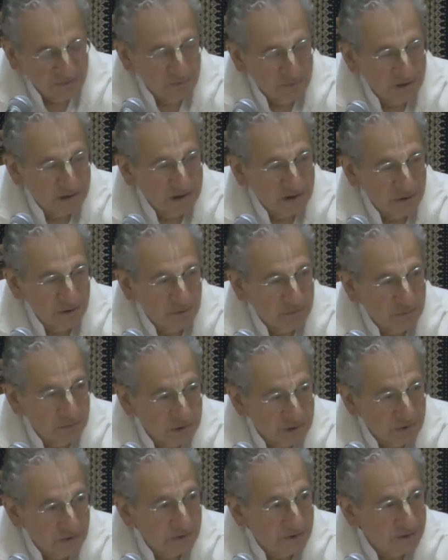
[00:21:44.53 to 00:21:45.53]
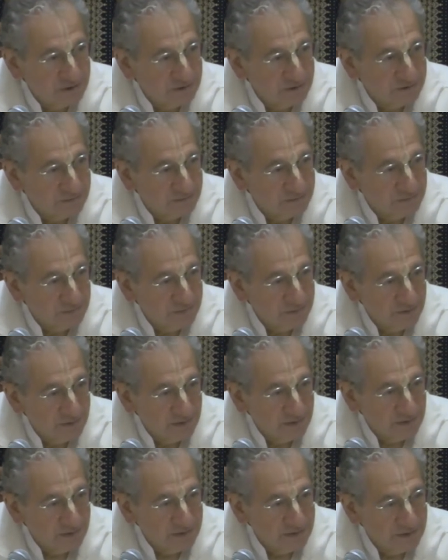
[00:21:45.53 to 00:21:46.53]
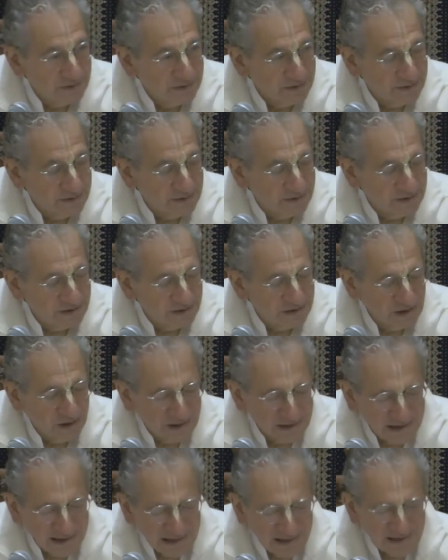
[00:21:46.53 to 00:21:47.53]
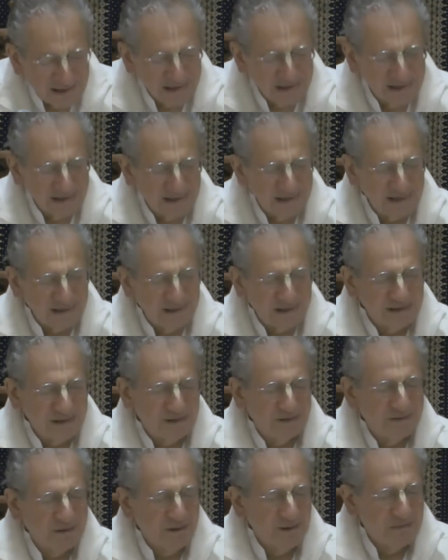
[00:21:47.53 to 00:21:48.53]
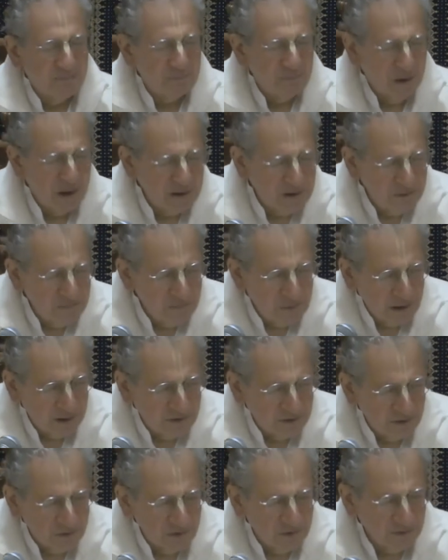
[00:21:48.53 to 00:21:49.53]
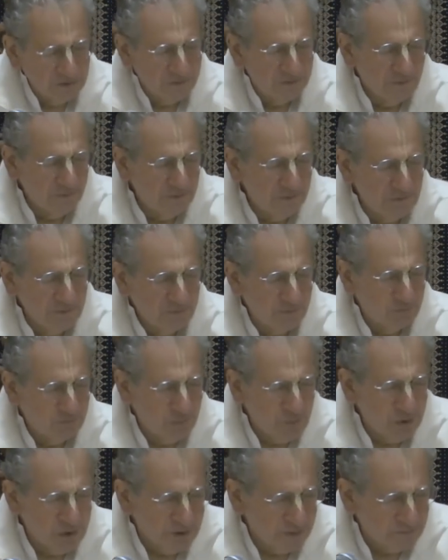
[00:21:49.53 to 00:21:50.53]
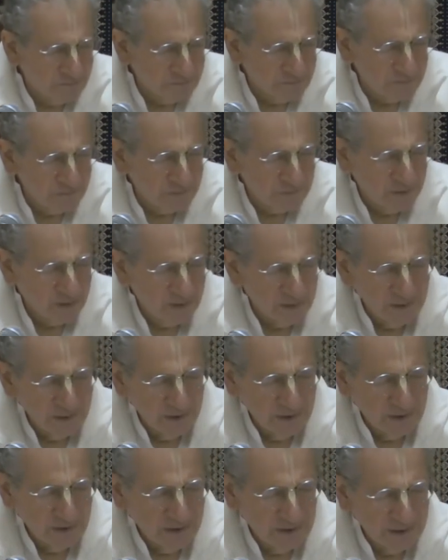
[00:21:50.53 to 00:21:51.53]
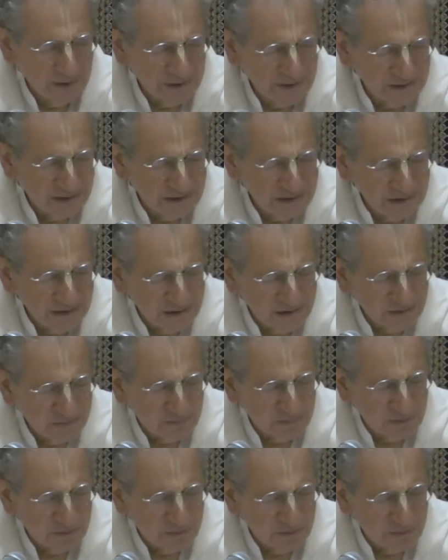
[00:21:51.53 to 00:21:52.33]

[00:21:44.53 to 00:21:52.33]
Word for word: of material miseries. So this is this is a monumental point. This this